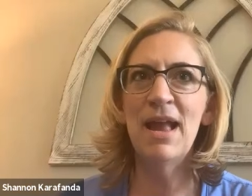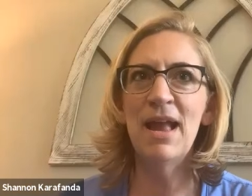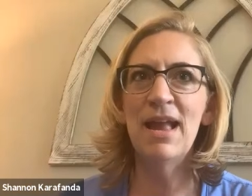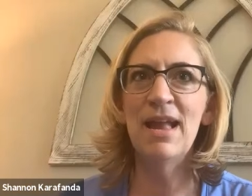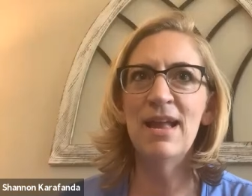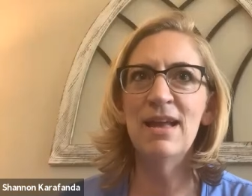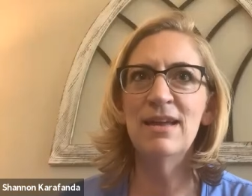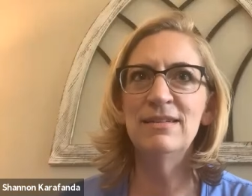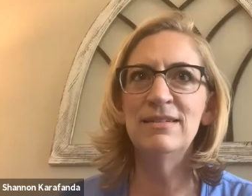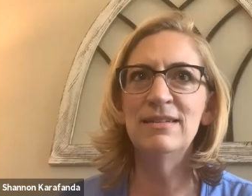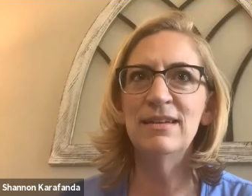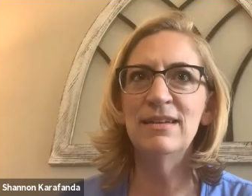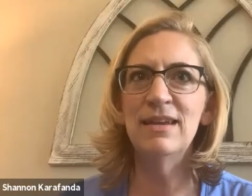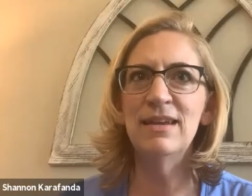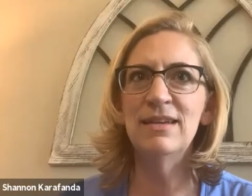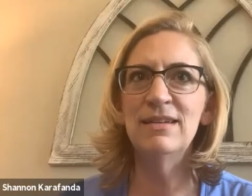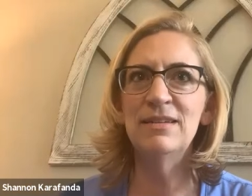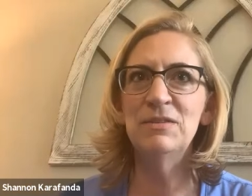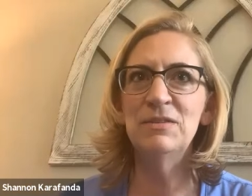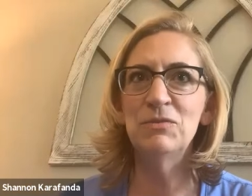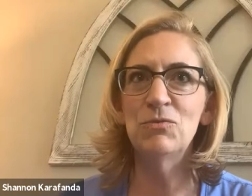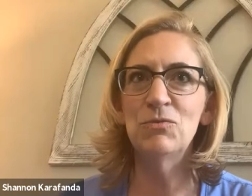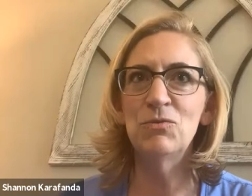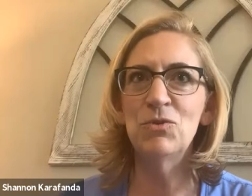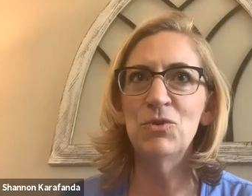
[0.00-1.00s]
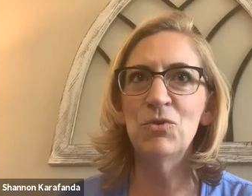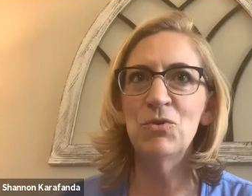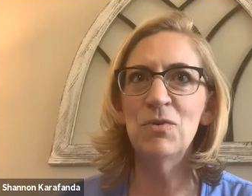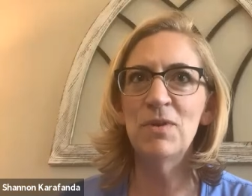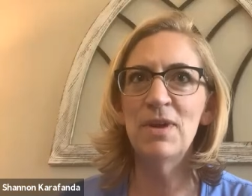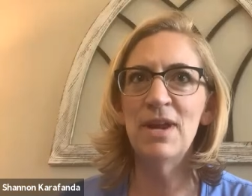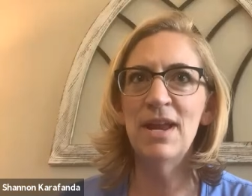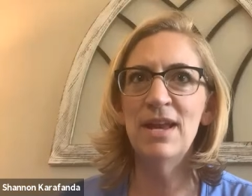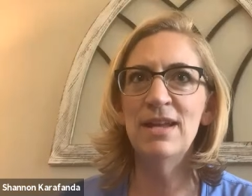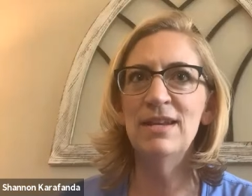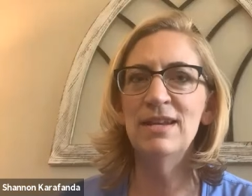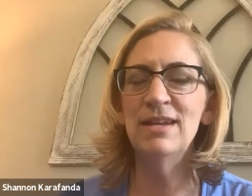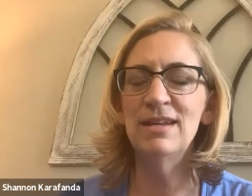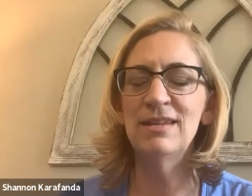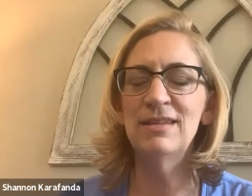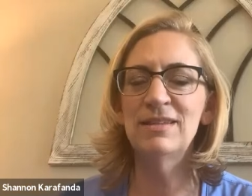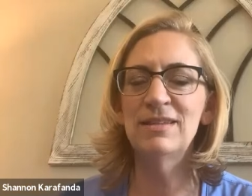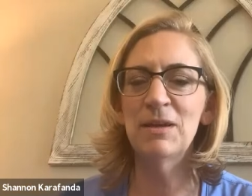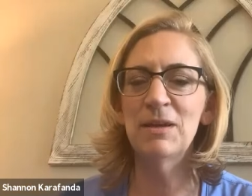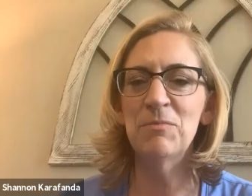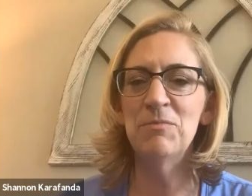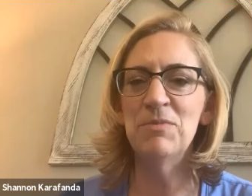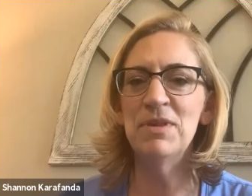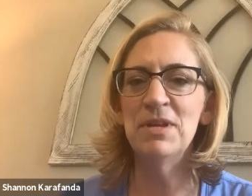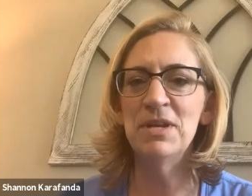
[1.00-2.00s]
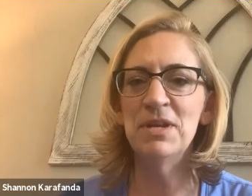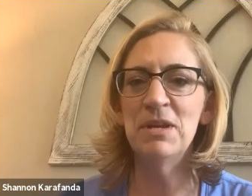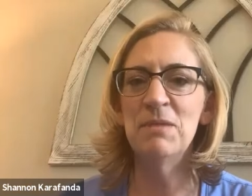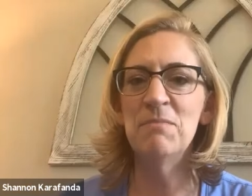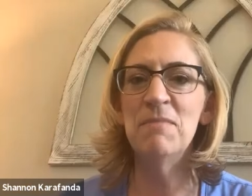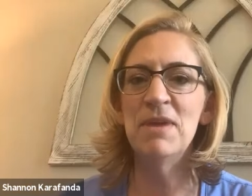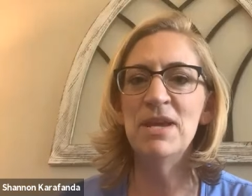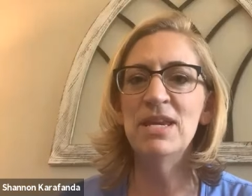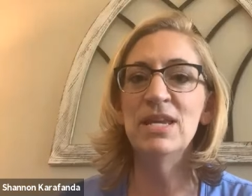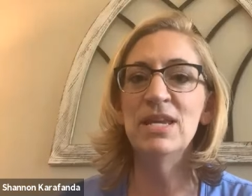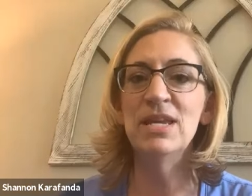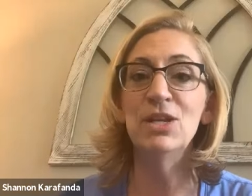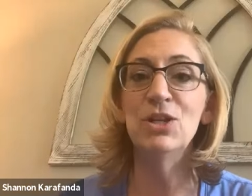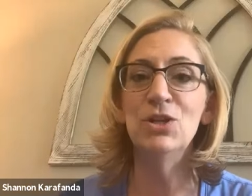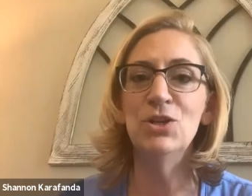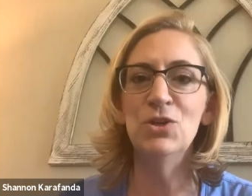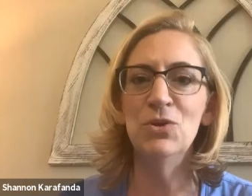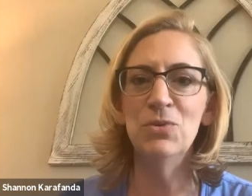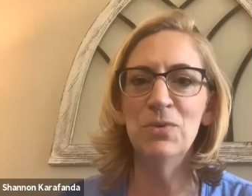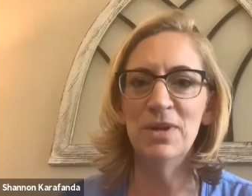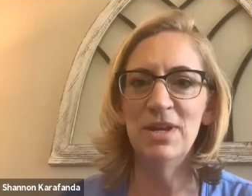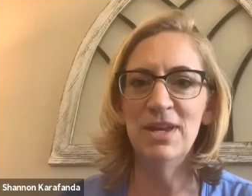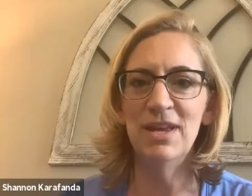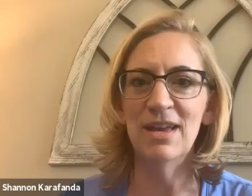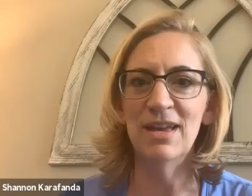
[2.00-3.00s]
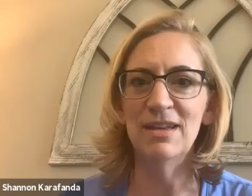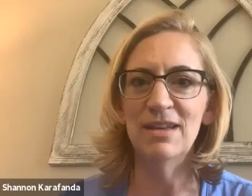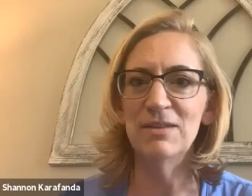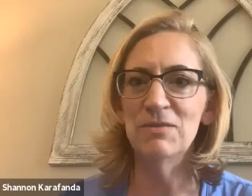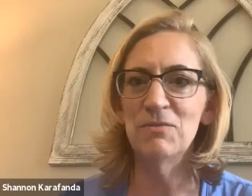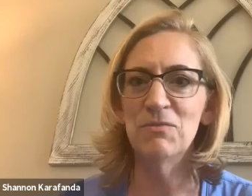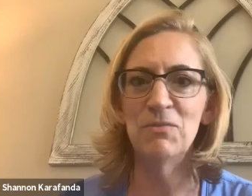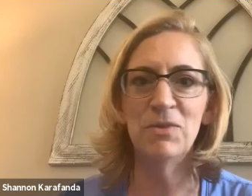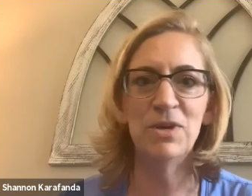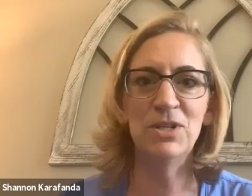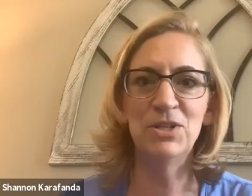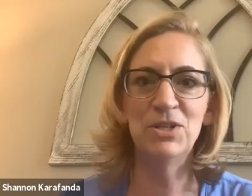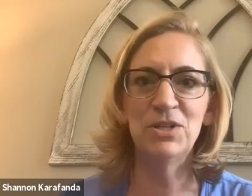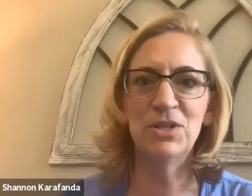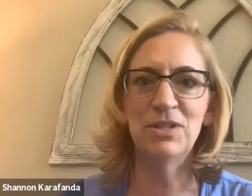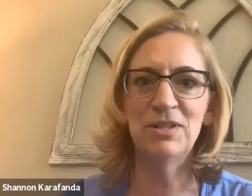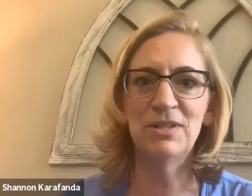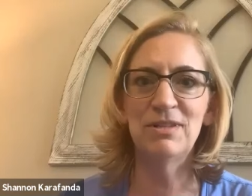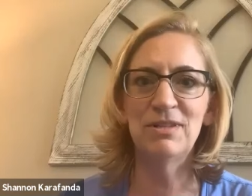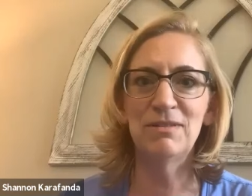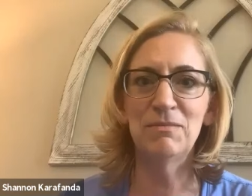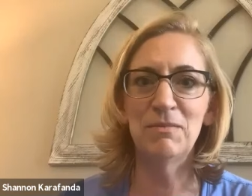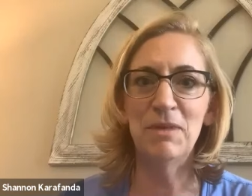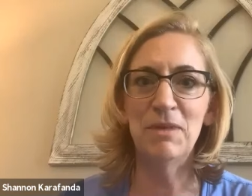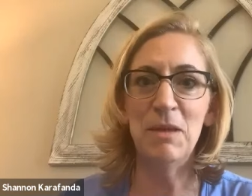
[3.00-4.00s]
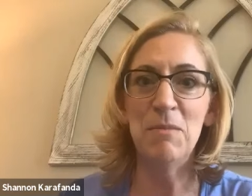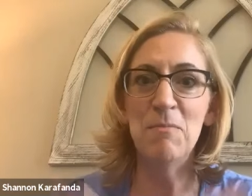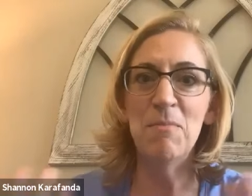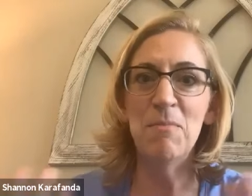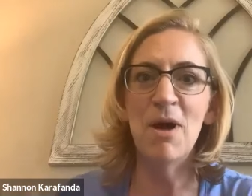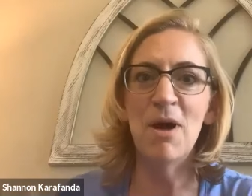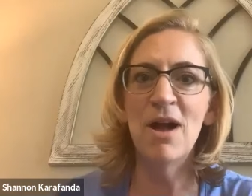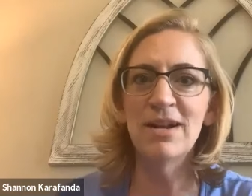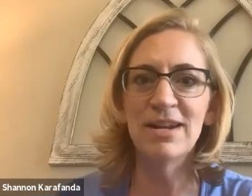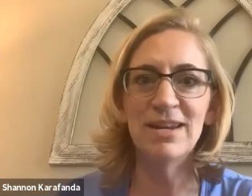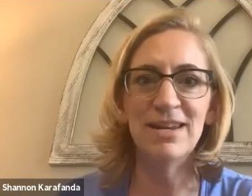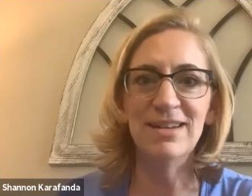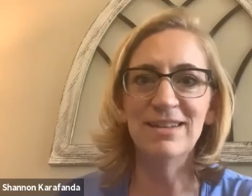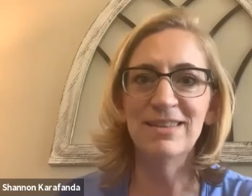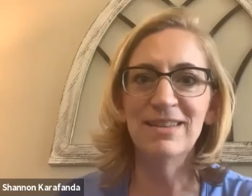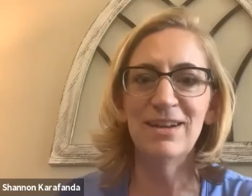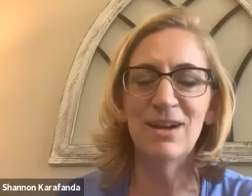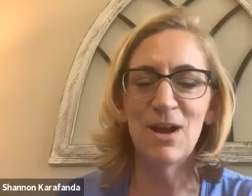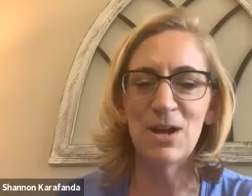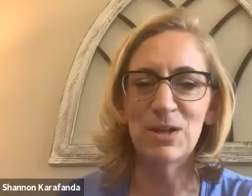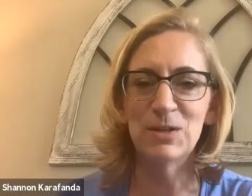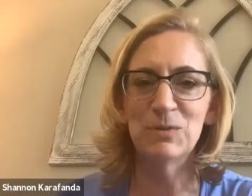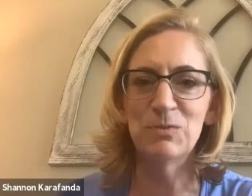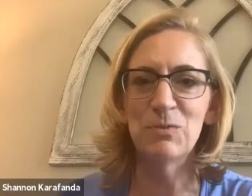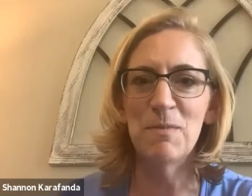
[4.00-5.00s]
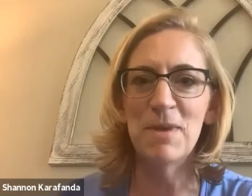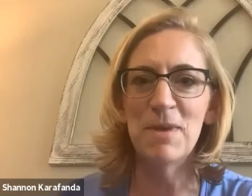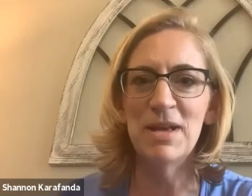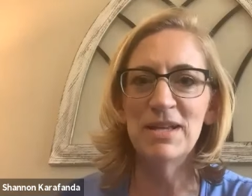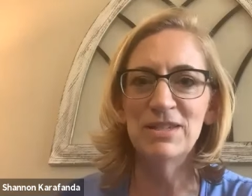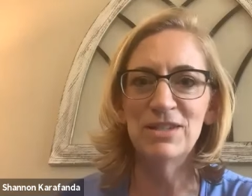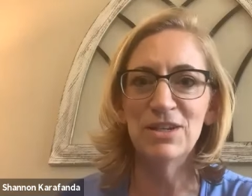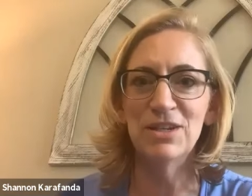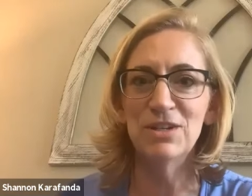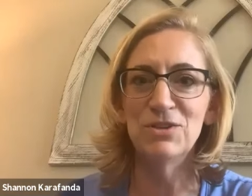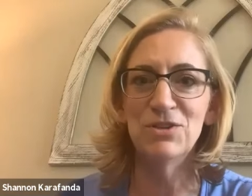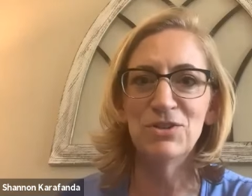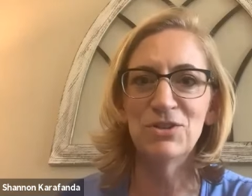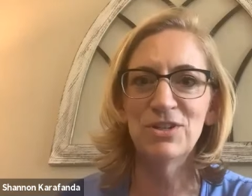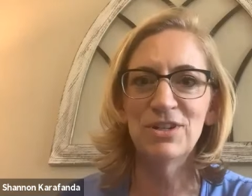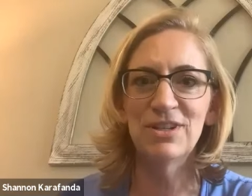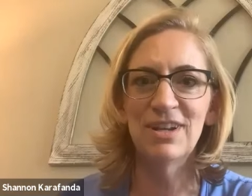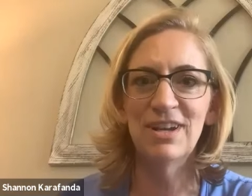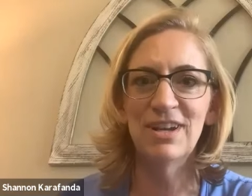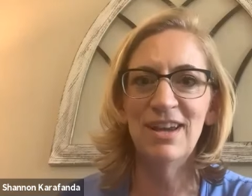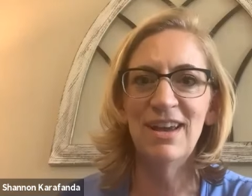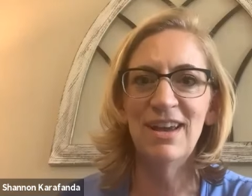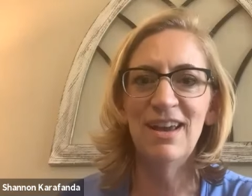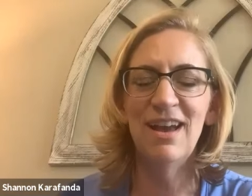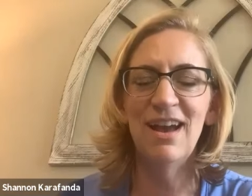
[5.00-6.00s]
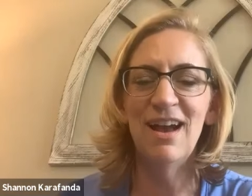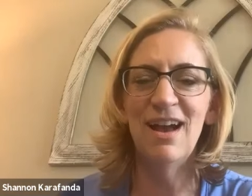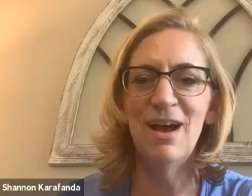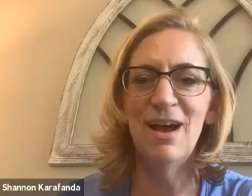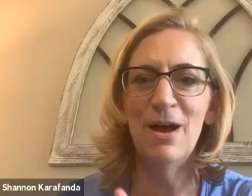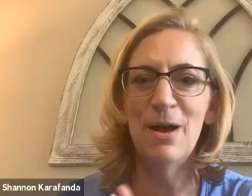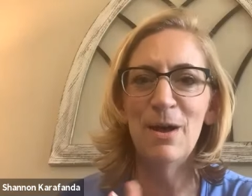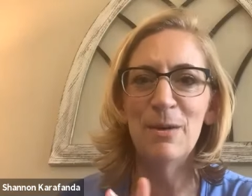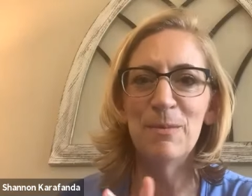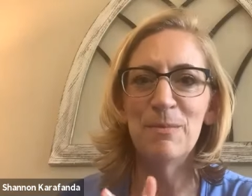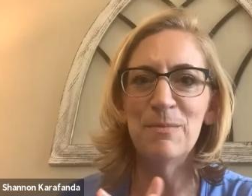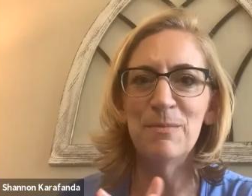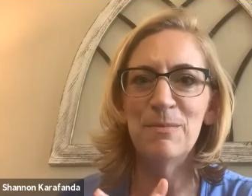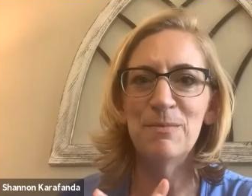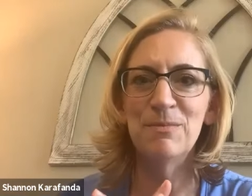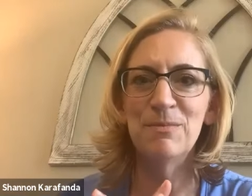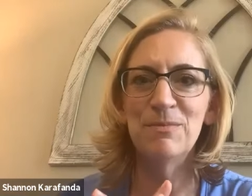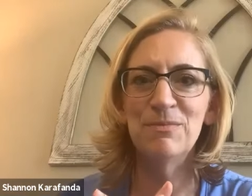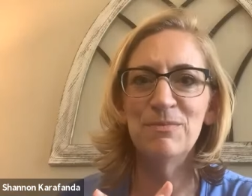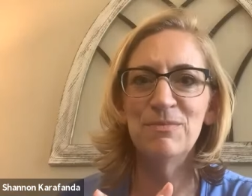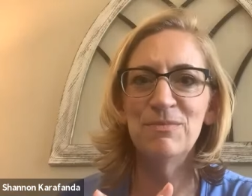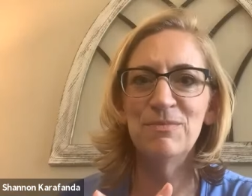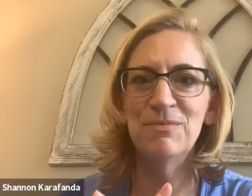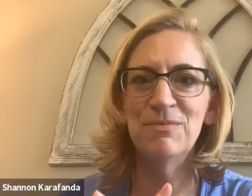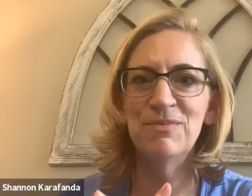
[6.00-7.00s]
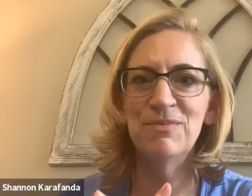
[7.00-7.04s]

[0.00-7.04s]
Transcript: and it's creating something and making it new again which is embodying the gospel message um, yes